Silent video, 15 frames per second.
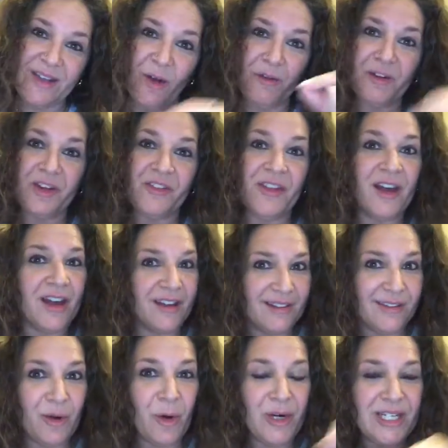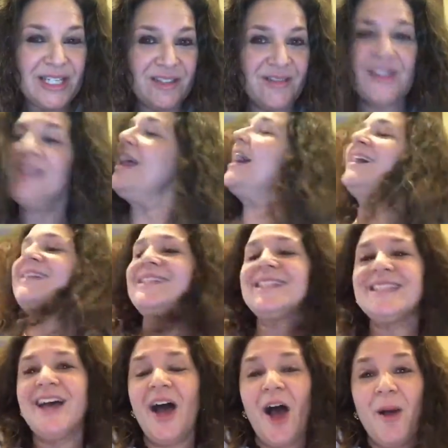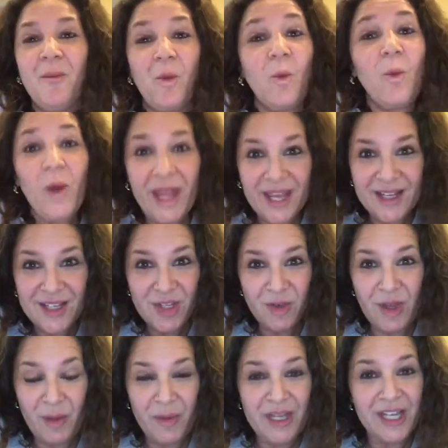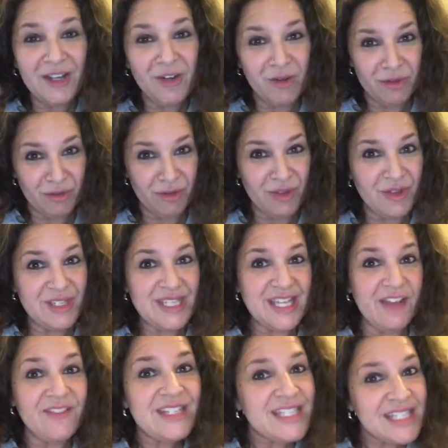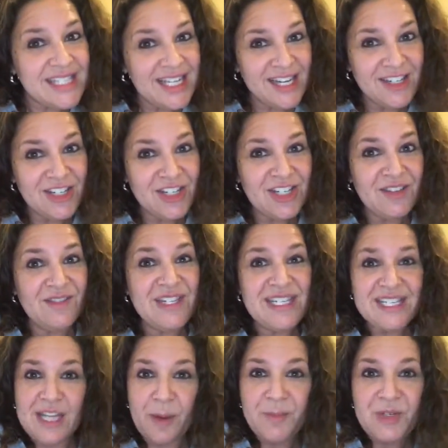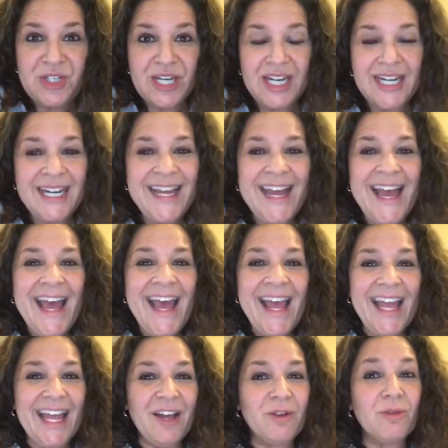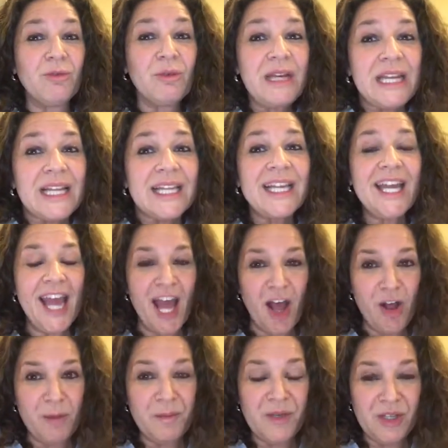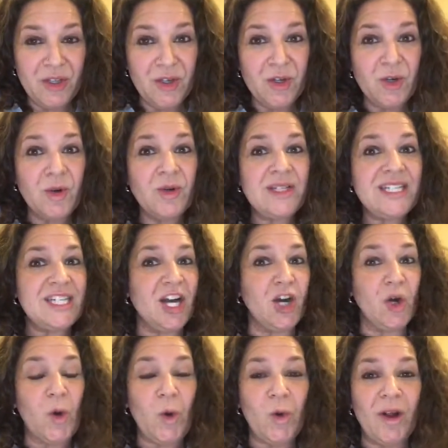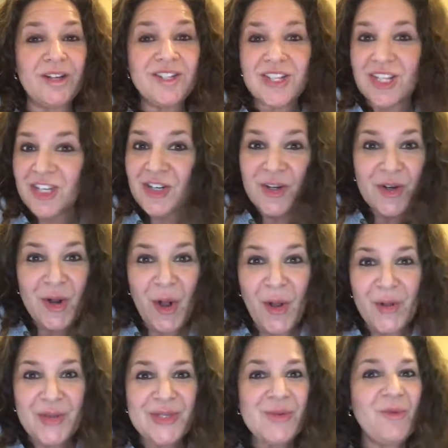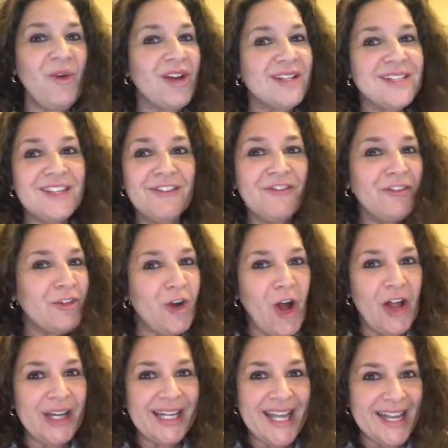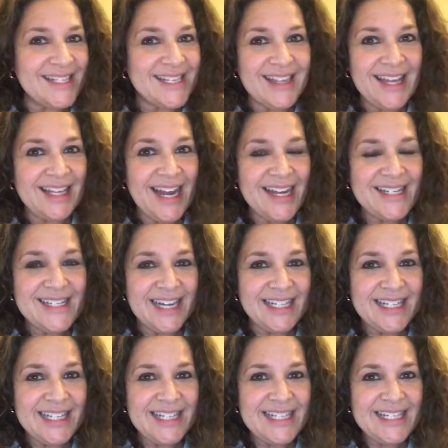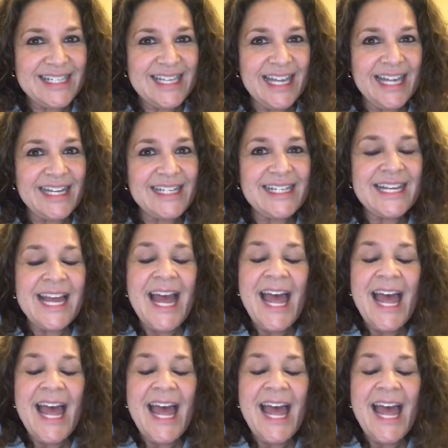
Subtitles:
over the course of the next week so that we can go through those 7 stages of deception and really help you start crushing your goals once and for all and get to that identity state.